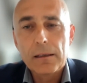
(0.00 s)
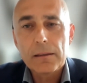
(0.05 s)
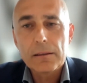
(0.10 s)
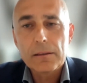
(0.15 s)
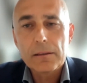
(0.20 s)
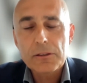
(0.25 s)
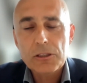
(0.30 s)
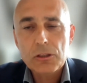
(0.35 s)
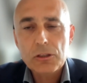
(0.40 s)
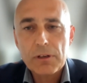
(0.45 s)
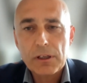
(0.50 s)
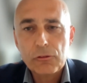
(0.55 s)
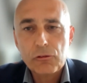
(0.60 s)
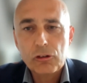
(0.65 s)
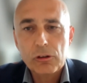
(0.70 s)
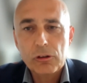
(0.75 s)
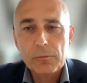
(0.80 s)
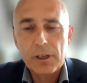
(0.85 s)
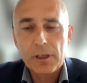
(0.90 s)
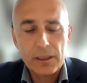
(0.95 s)

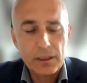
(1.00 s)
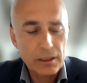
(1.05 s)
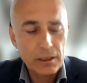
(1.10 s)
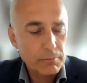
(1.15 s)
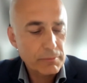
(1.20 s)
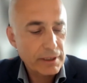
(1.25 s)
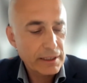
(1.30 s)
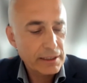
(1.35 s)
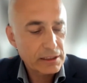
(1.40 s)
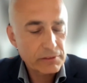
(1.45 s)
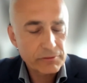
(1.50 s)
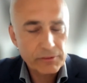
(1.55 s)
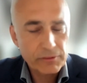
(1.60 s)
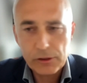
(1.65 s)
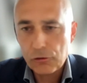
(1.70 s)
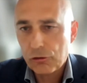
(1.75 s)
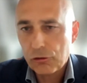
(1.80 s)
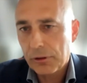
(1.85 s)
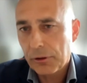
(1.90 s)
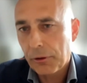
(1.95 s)
structure my
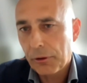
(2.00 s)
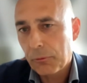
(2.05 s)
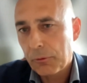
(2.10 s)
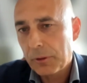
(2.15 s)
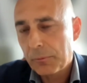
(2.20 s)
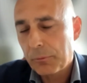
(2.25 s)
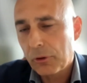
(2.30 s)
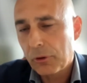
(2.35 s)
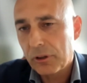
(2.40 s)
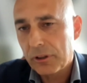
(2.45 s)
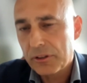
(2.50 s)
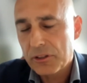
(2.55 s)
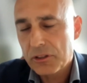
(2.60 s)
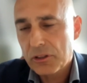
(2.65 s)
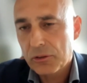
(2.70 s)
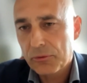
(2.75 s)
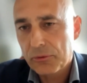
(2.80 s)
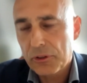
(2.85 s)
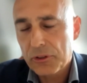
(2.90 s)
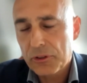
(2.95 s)
intervention in three points. So
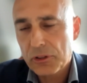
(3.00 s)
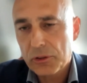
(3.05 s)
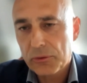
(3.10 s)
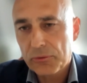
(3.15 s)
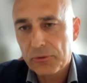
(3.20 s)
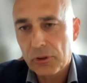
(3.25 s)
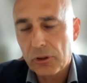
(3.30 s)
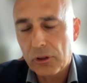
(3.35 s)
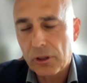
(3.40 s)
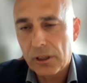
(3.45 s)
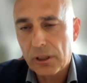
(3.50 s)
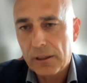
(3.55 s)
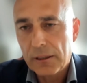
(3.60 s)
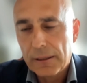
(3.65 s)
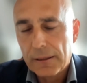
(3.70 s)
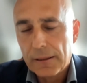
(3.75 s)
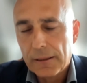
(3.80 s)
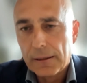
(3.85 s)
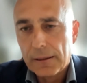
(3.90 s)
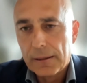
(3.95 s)
first of all,
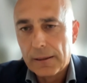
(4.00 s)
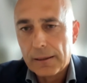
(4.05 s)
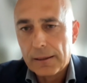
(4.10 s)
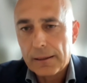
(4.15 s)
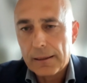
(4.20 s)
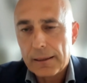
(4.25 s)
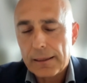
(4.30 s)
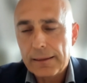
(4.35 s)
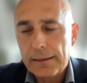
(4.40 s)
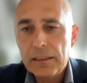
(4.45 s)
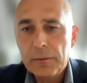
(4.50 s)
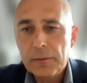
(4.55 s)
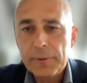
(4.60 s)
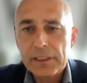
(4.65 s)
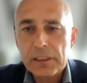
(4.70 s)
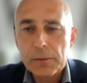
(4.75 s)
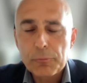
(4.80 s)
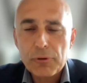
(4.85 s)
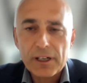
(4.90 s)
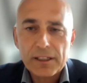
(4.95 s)
a little bit
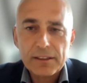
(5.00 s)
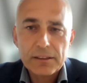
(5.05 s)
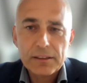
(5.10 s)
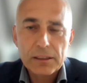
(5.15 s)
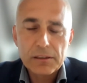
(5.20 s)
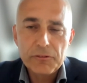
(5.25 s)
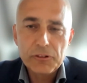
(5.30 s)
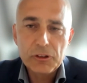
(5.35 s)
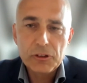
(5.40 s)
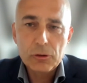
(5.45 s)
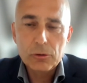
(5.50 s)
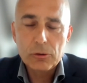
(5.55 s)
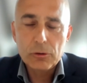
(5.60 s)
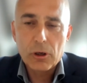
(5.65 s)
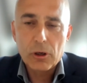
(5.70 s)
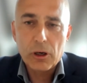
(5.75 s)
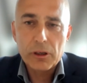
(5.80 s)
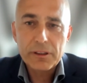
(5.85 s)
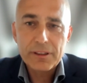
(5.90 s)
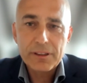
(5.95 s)
of practical view
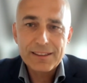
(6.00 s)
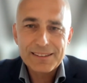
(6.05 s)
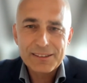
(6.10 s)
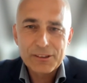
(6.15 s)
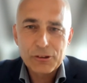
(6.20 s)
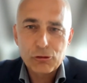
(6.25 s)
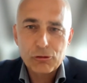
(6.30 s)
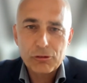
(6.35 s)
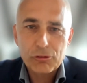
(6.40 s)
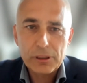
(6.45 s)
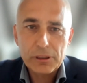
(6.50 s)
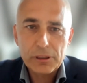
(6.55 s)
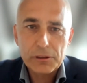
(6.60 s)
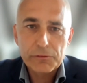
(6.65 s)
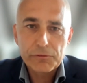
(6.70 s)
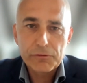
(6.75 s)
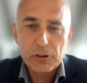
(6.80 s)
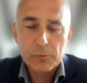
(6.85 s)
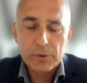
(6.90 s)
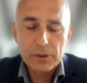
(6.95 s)
on ESG
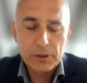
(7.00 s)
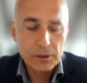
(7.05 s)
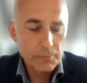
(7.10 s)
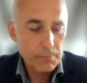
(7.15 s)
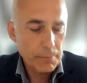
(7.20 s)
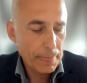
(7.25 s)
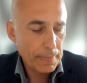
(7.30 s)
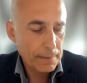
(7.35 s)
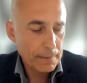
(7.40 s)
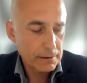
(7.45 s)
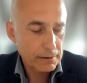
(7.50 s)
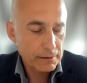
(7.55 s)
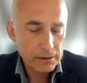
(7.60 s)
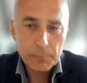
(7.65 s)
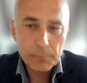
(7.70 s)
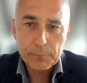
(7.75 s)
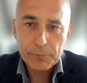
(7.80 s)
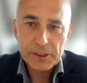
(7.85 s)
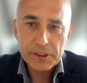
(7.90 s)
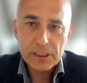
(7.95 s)
from a
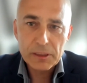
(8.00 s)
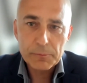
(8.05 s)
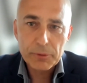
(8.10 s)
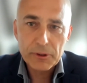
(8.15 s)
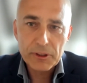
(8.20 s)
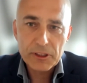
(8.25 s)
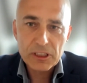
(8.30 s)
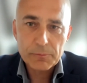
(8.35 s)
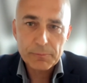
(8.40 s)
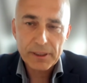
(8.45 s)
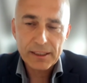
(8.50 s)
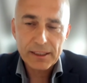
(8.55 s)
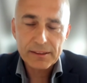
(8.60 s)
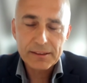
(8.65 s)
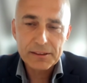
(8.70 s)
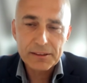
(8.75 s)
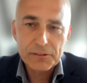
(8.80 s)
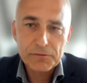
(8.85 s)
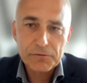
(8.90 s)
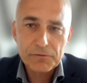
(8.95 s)
company
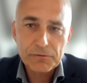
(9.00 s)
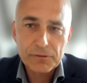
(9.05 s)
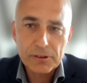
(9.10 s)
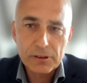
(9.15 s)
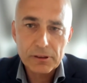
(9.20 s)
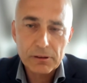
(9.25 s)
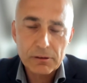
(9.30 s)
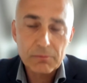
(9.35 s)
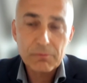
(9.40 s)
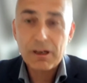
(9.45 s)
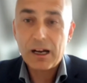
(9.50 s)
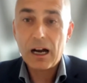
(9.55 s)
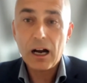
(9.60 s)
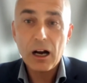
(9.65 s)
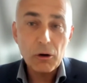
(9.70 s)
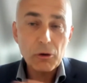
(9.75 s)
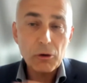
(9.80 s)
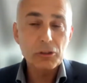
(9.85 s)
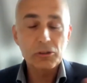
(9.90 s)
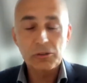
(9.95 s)
perspective.
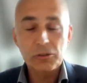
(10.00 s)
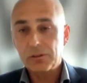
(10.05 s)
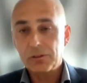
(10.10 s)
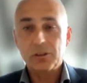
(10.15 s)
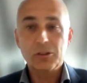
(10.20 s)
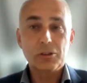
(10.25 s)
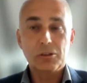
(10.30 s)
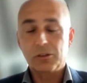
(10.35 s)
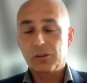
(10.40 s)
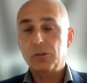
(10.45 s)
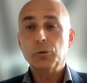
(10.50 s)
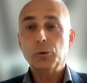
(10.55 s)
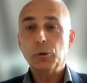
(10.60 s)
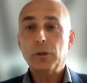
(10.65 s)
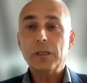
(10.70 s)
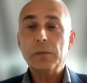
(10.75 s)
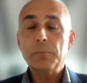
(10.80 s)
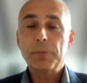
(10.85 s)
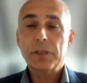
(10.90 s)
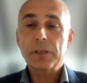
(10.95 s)
How do you
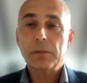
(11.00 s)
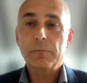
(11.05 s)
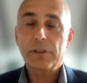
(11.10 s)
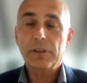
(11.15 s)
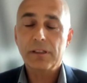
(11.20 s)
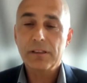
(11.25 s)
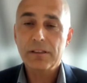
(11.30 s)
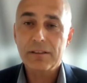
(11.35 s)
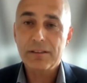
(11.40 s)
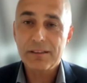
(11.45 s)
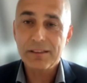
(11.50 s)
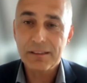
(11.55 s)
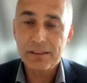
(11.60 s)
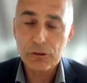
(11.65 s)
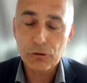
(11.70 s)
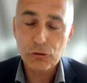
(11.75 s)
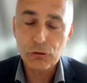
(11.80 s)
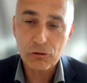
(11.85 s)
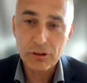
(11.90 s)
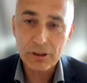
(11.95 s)
implement
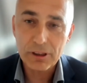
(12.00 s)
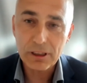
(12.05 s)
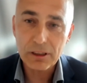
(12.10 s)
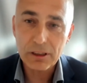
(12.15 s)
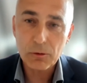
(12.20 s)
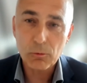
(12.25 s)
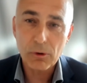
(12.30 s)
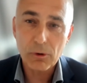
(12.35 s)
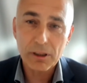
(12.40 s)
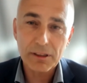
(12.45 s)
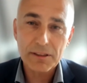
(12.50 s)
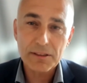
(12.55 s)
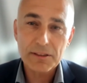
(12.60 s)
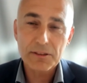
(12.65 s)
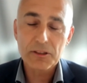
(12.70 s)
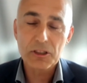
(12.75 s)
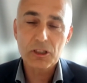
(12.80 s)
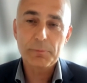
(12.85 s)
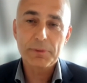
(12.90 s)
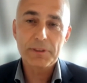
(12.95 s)
ESG? What is
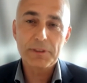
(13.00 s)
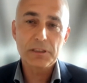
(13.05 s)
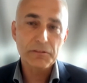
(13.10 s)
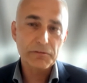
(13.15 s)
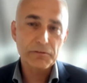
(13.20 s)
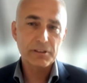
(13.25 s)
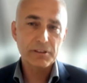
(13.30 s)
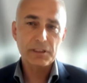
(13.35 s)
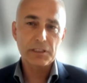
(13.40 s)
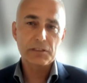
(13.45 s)
the specifics